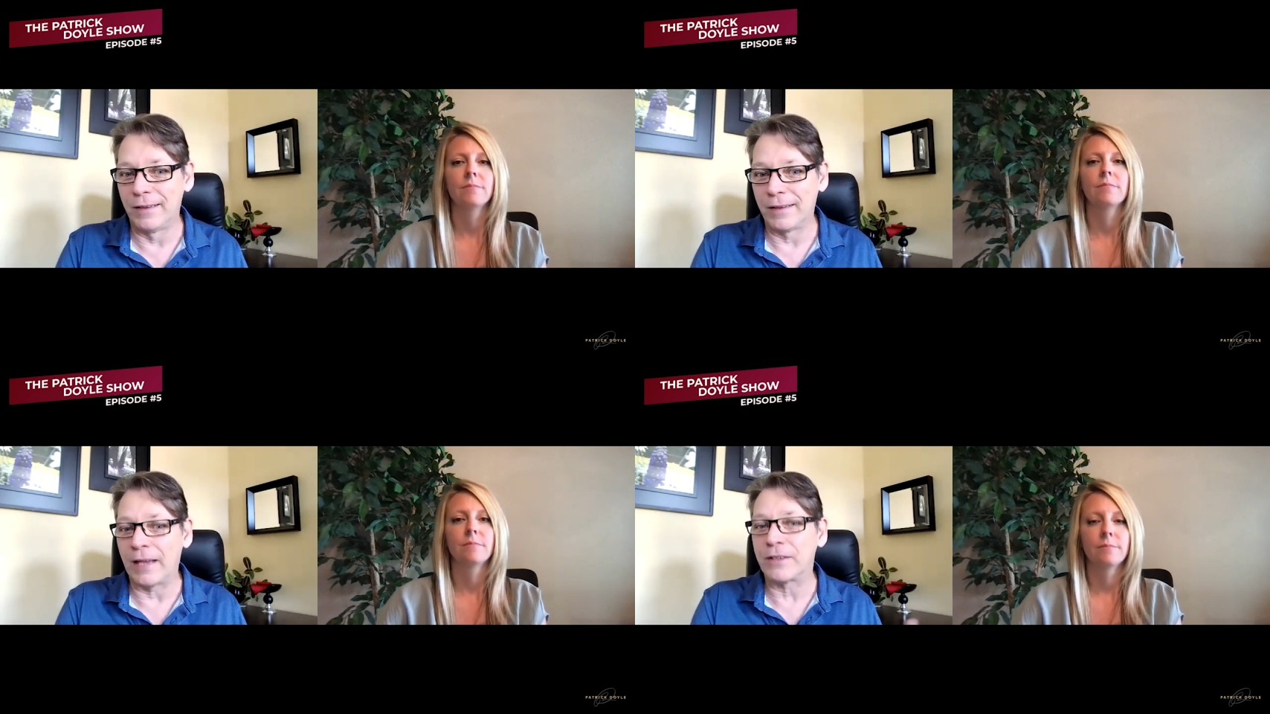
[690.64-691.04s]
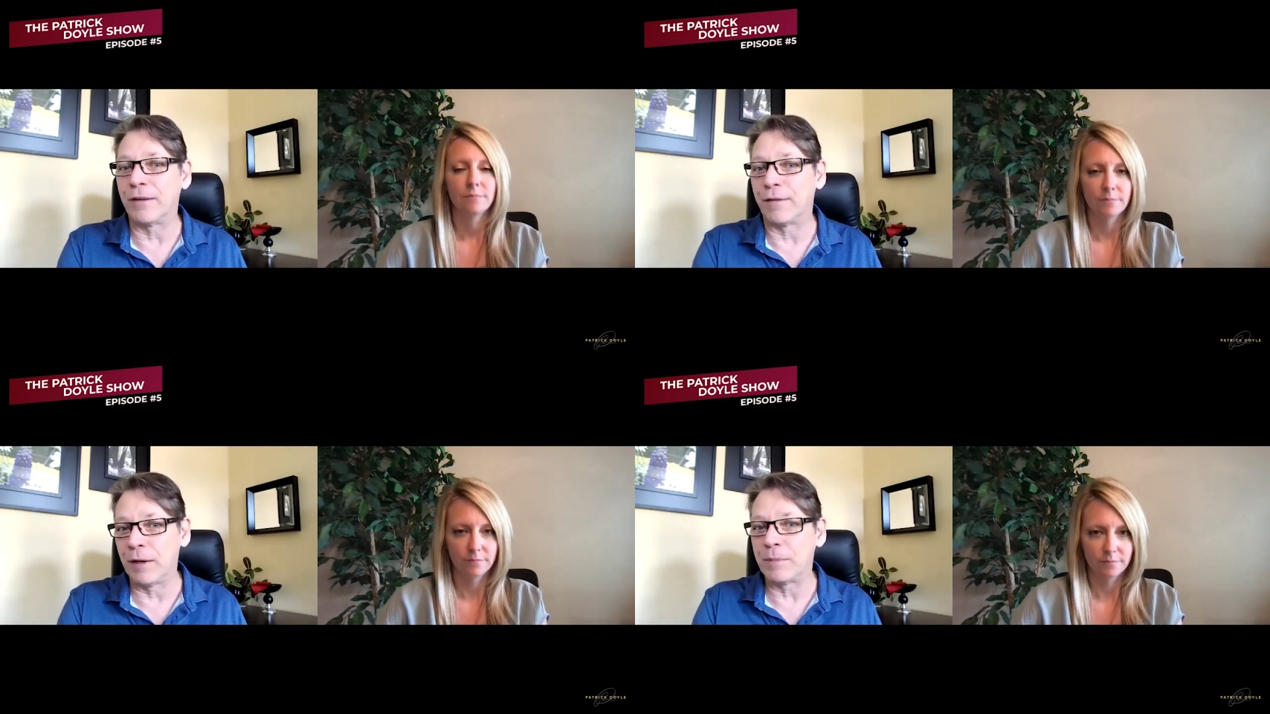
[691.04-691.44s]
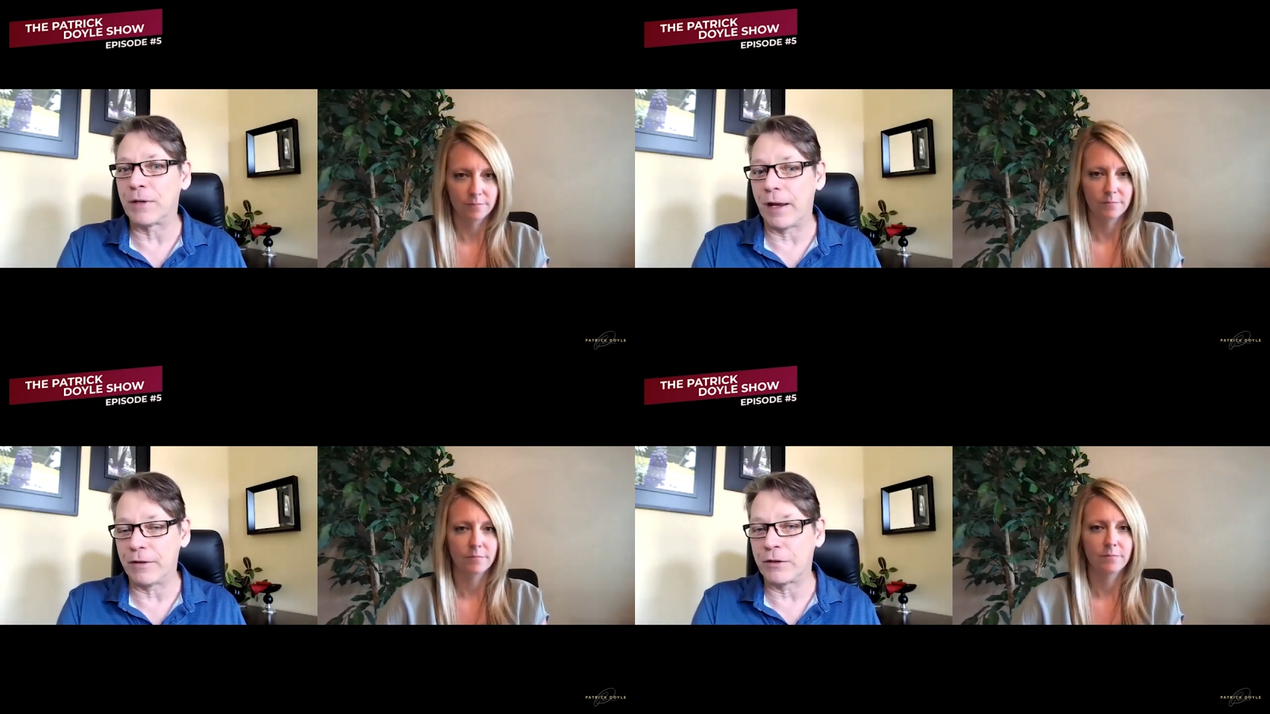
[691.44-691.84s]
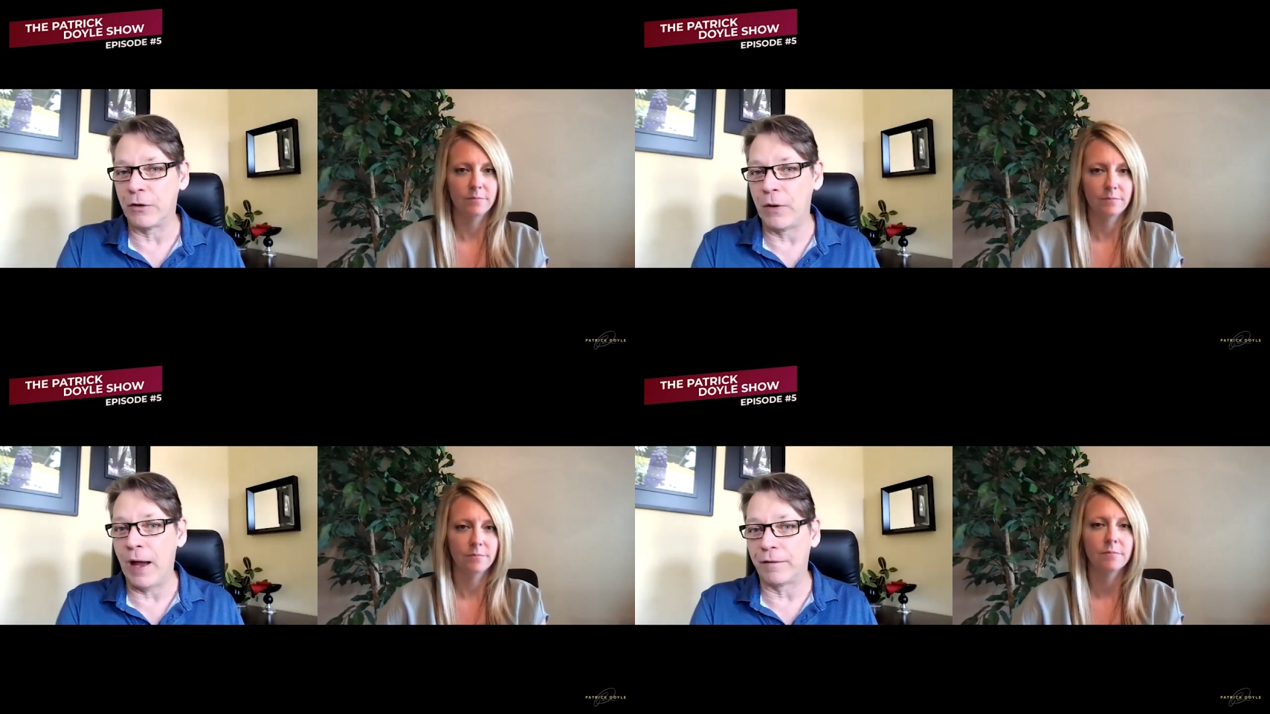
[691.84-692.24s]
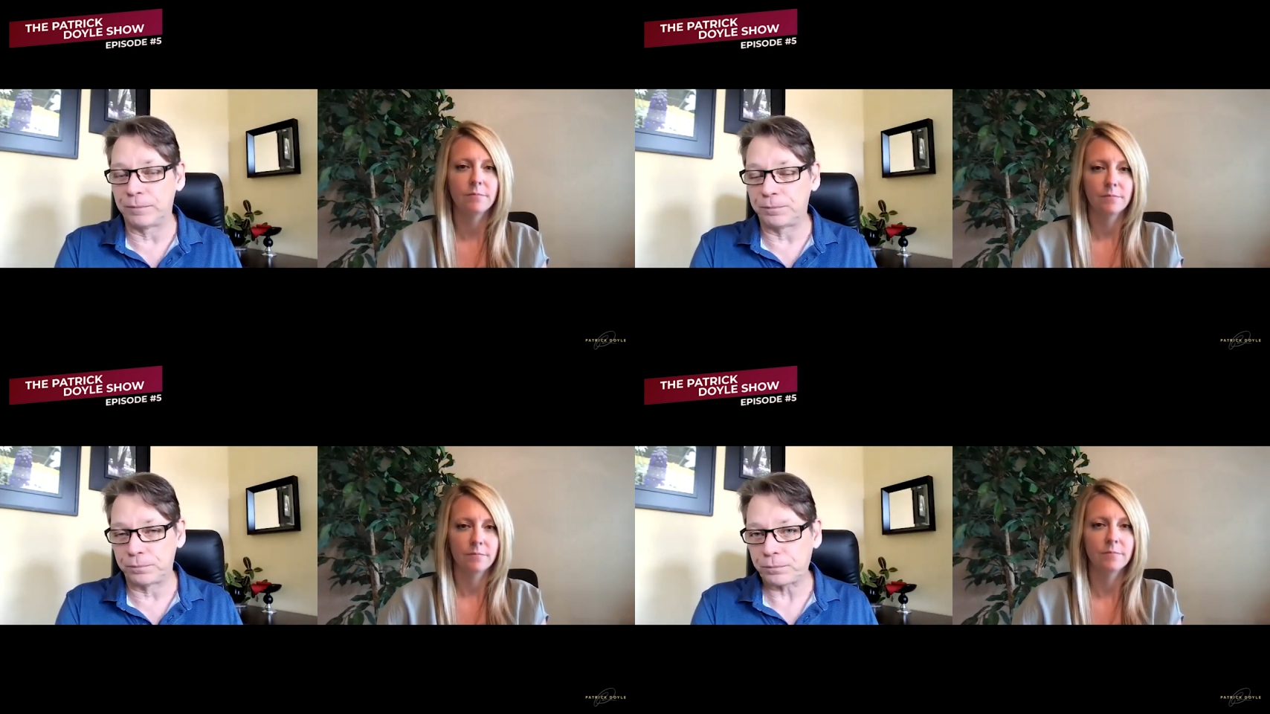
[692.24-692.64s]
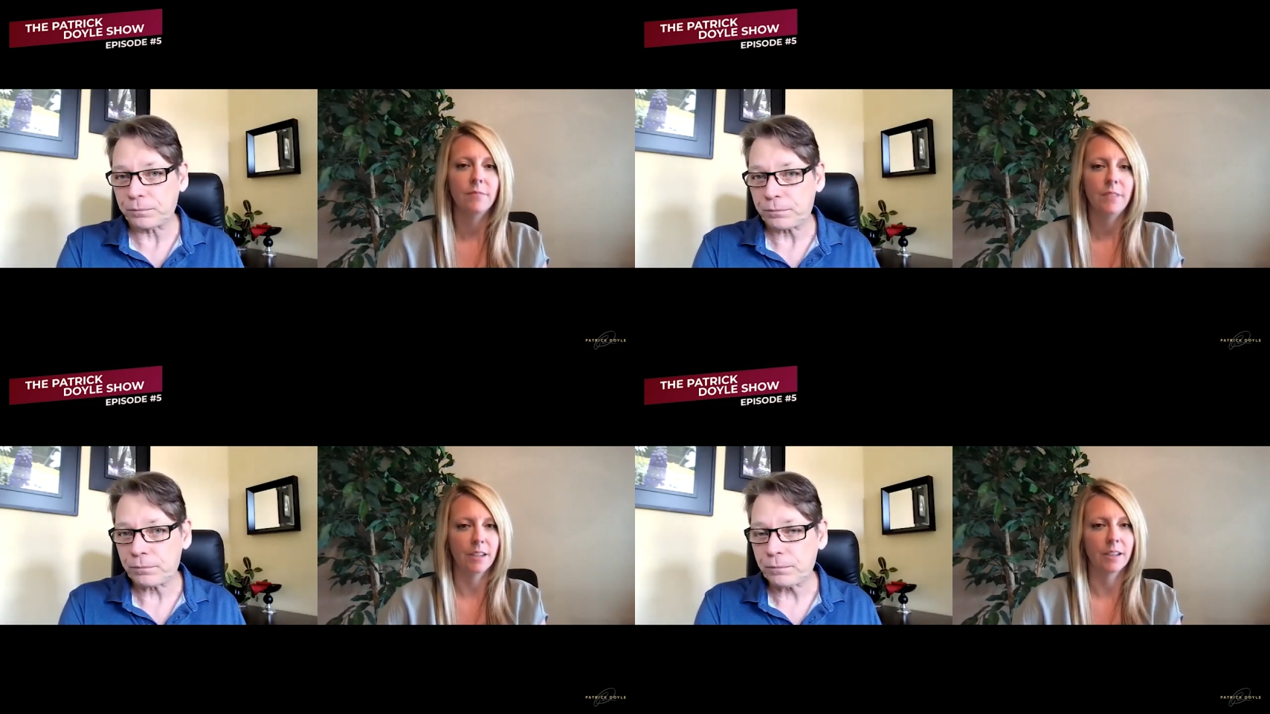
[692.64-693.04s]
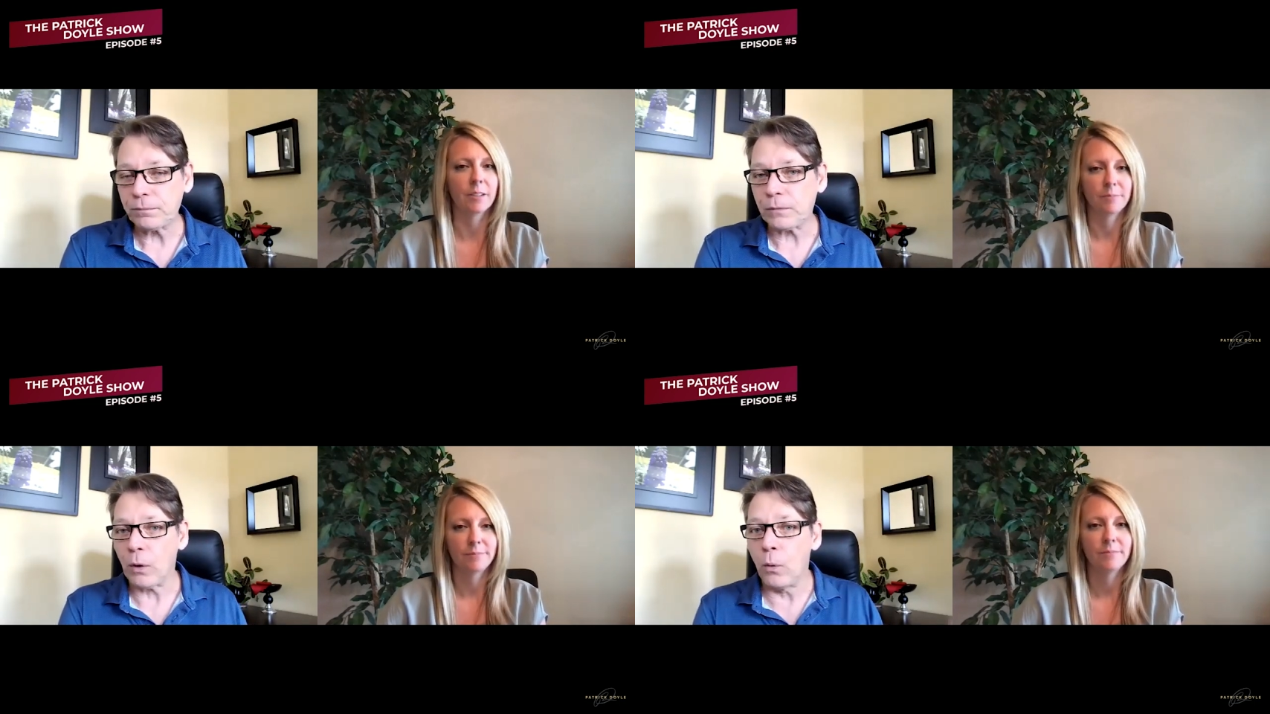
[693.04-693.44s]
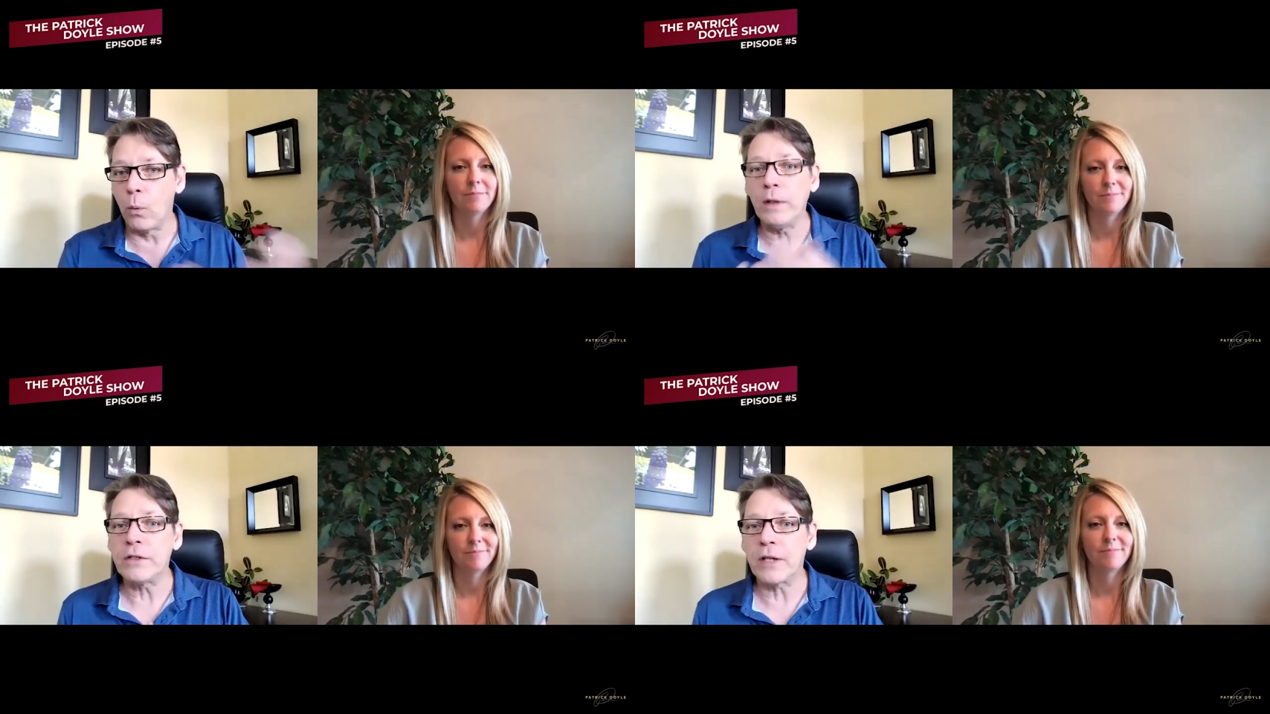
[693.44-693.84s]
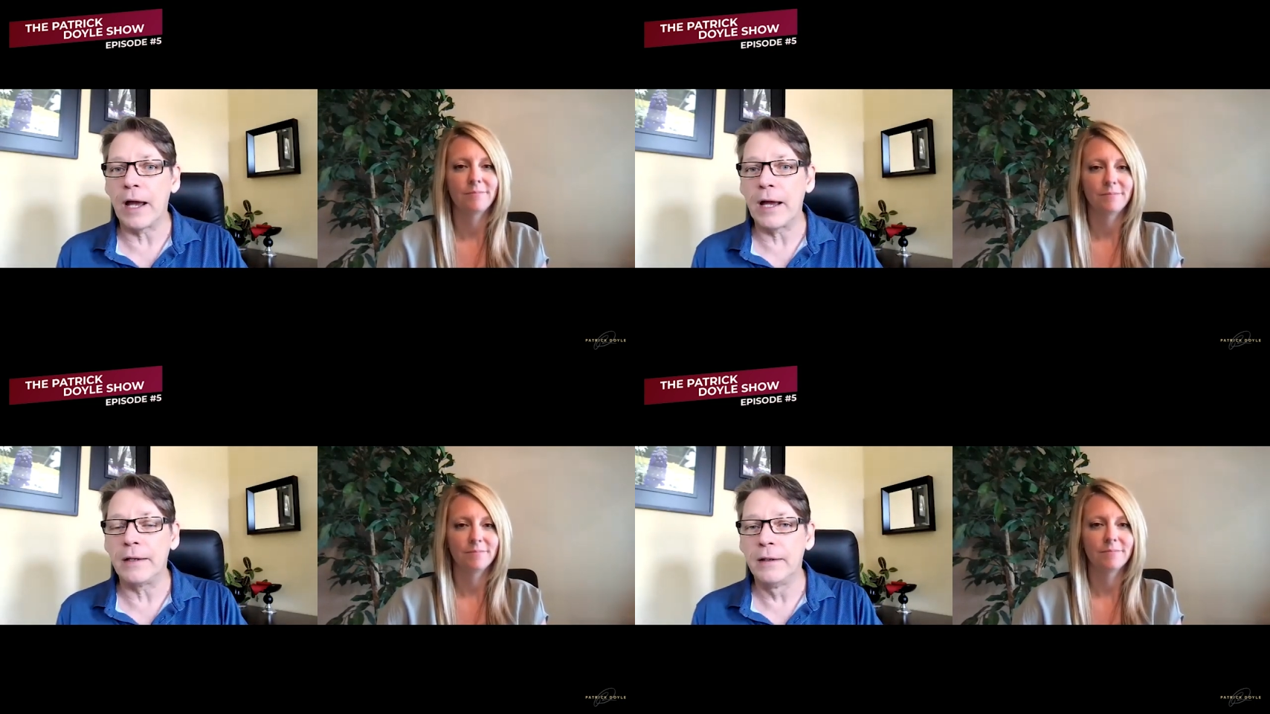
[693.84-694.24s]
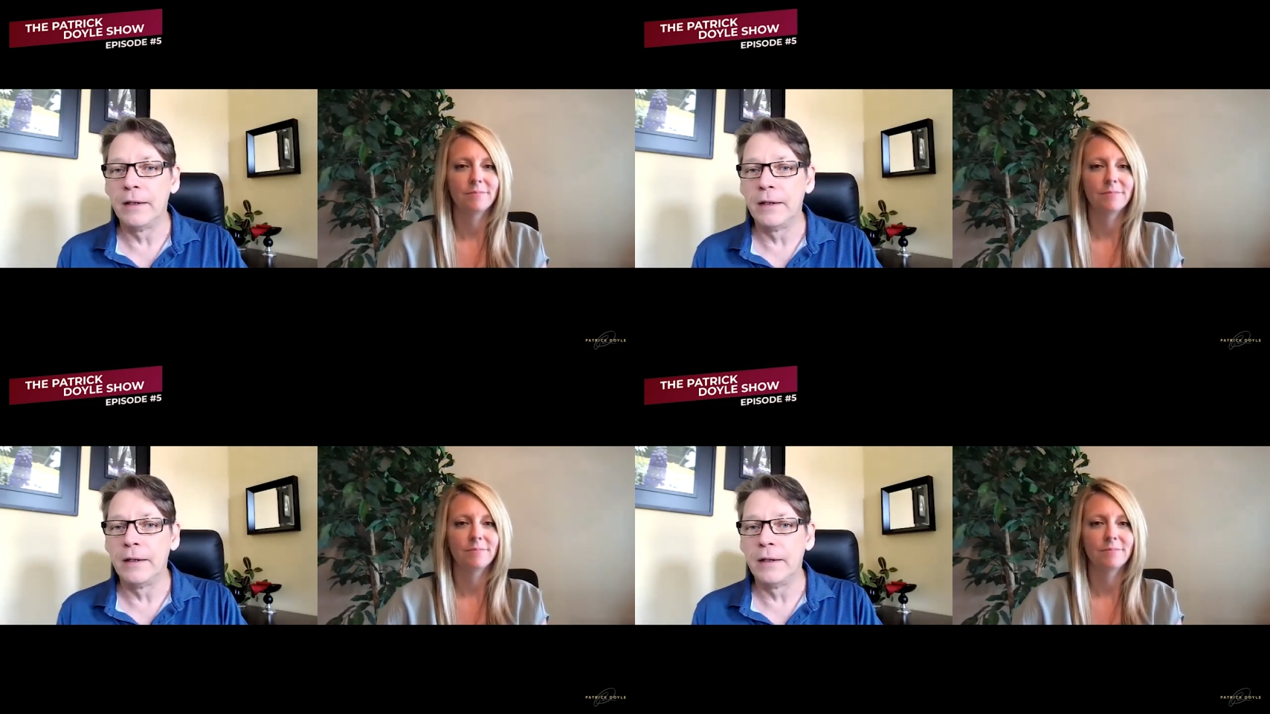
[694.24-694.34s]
Speaker 1: That's the flip side of it. So you have, yeah, one side